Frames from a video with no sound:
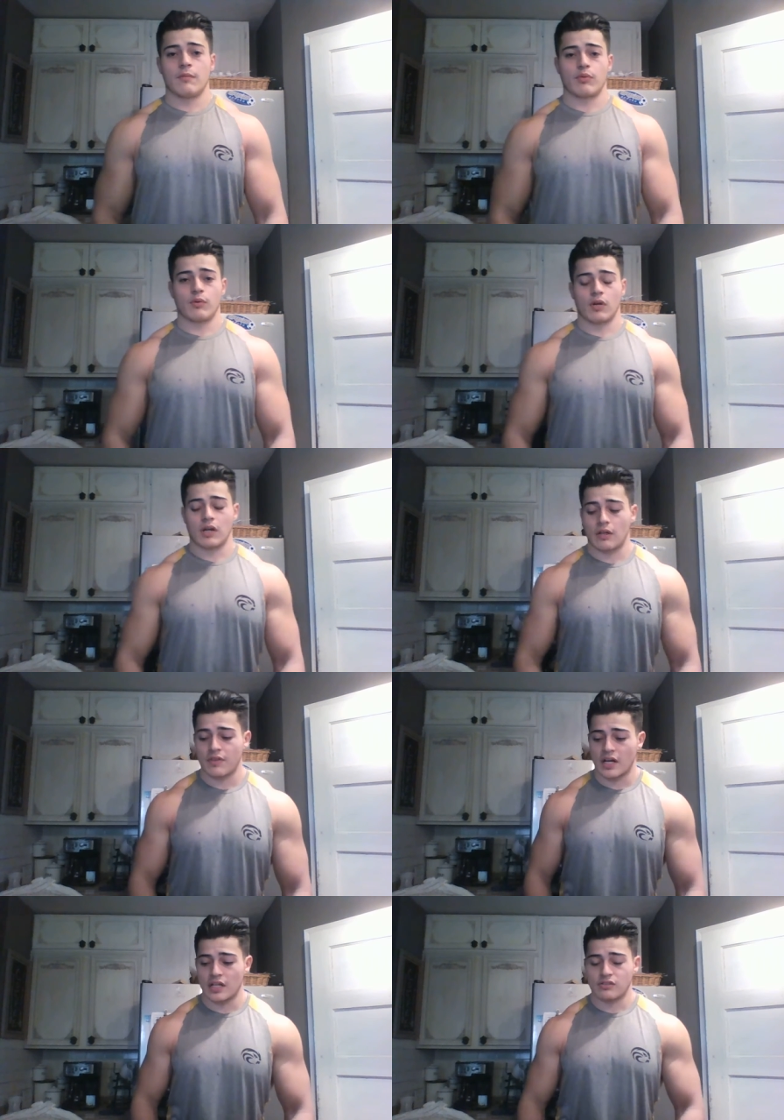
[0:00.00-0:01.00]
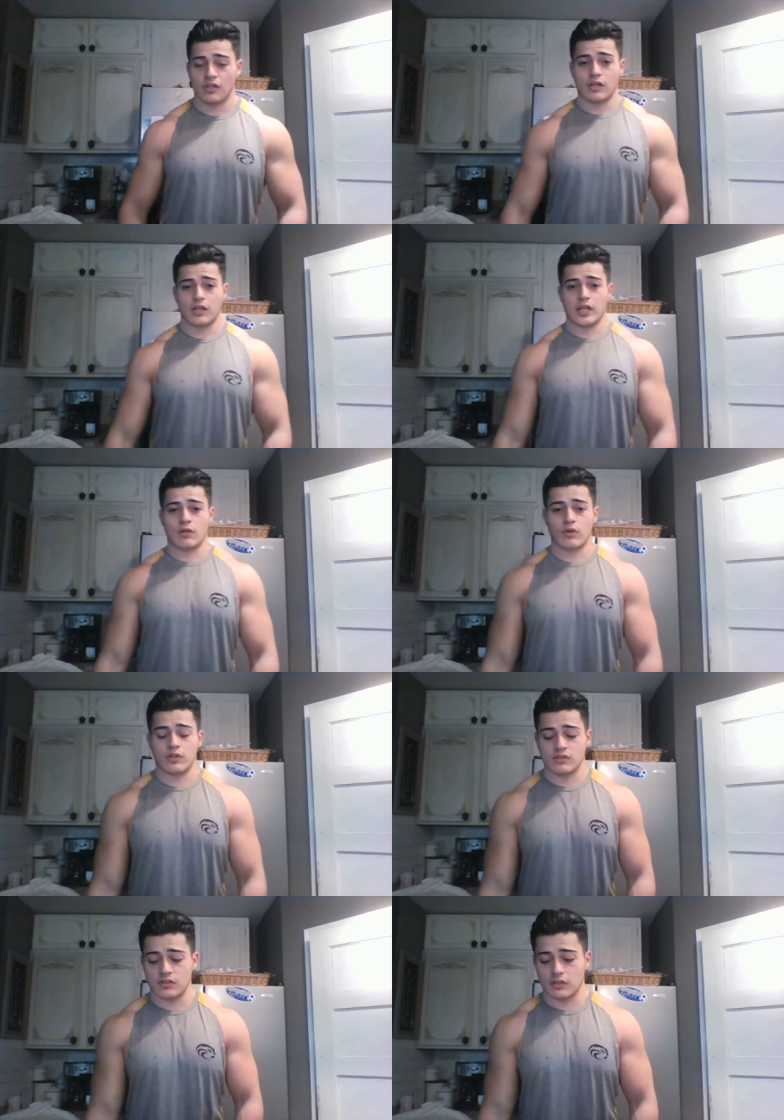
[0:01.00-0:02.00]
pre-workout that I took in
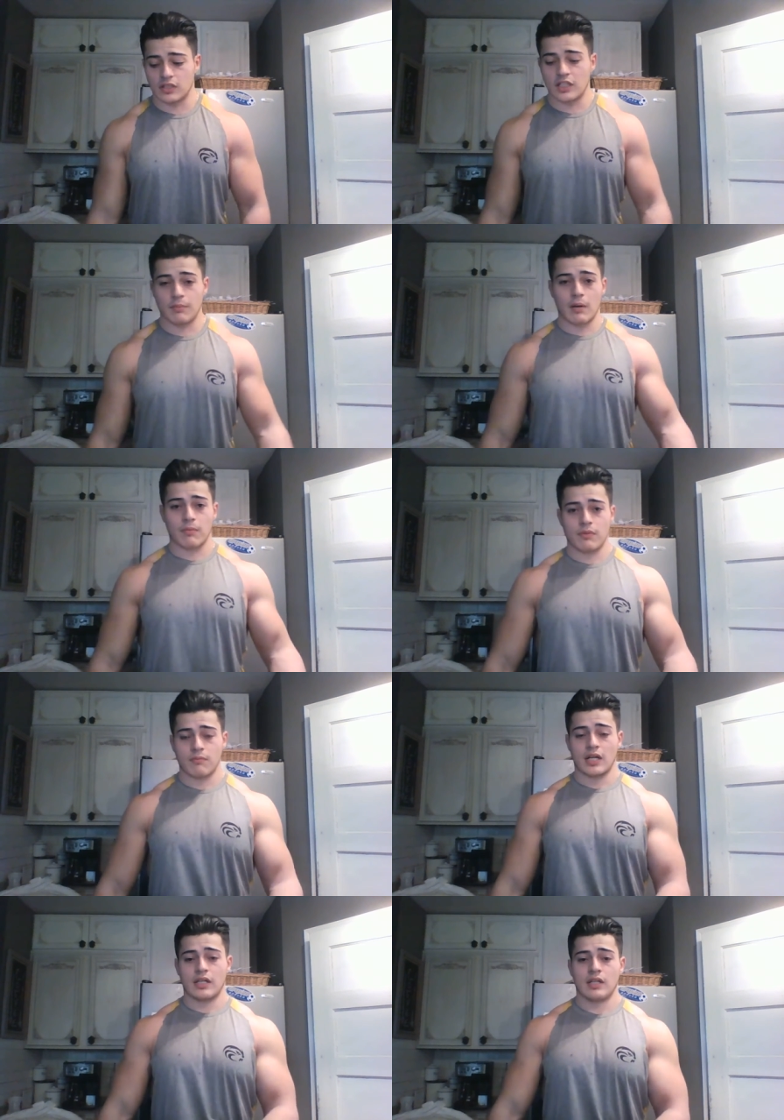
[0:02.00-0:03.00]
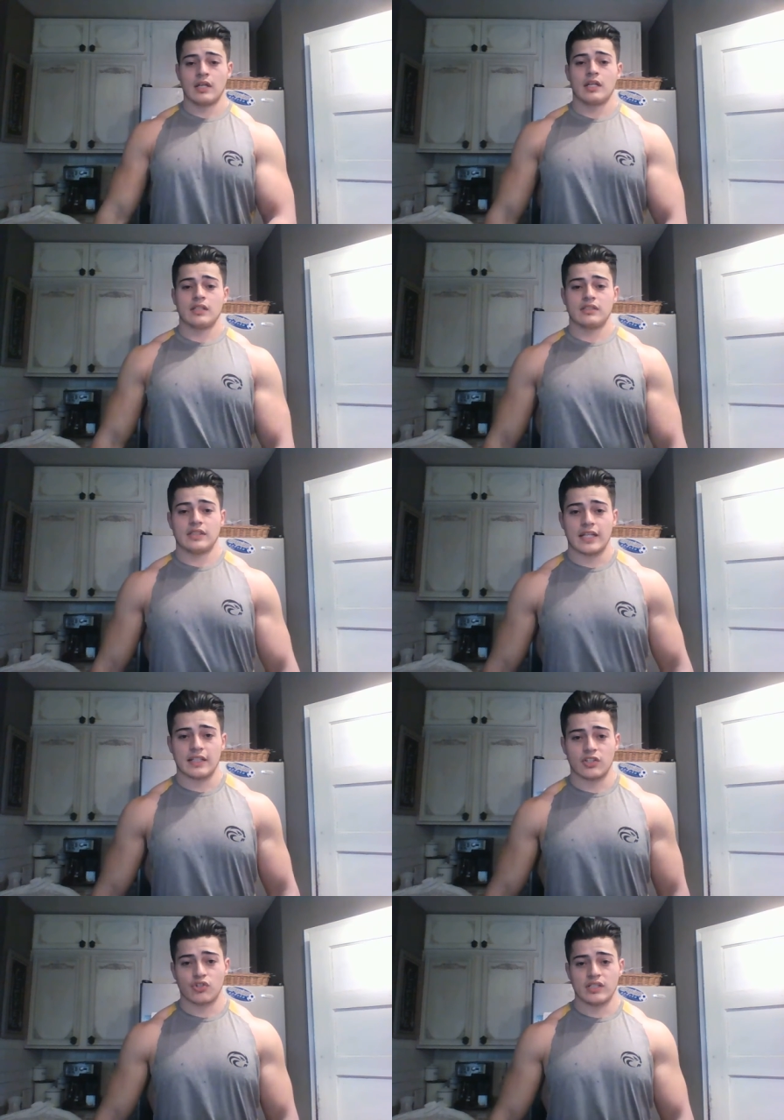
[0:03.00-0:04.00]
order to keep up with my
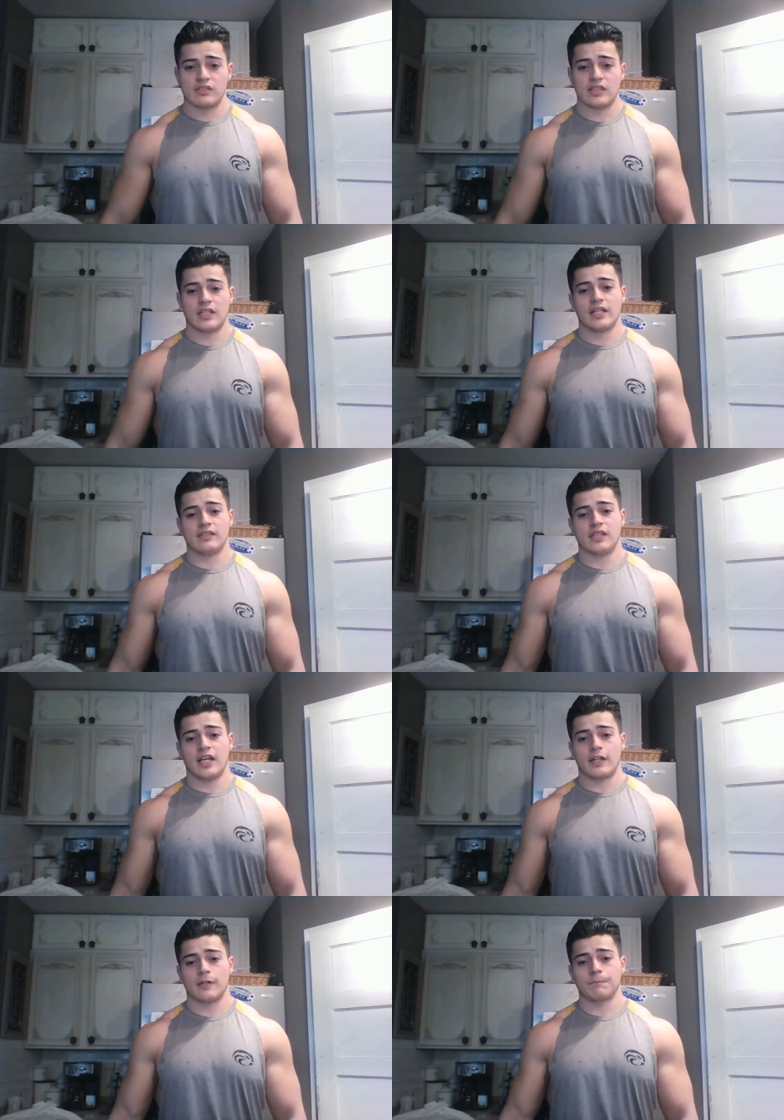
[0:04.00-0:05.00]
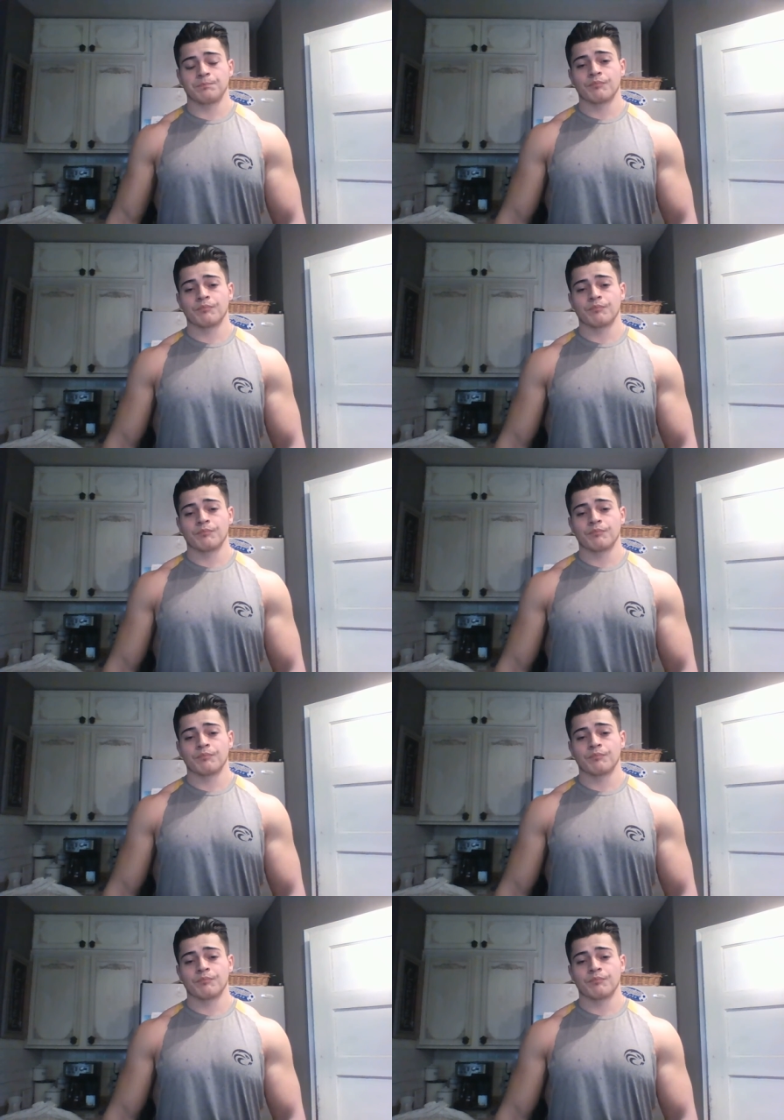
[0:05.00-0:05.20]
daily creatine intake.